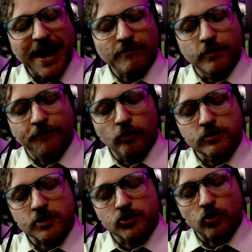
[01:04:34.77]
After the
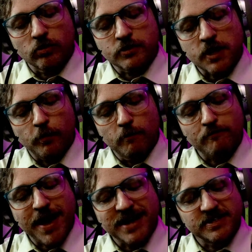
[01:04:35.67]
first Solar
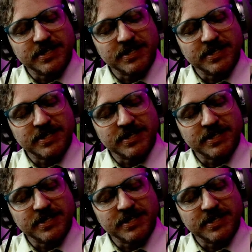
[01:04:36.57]
Temple mass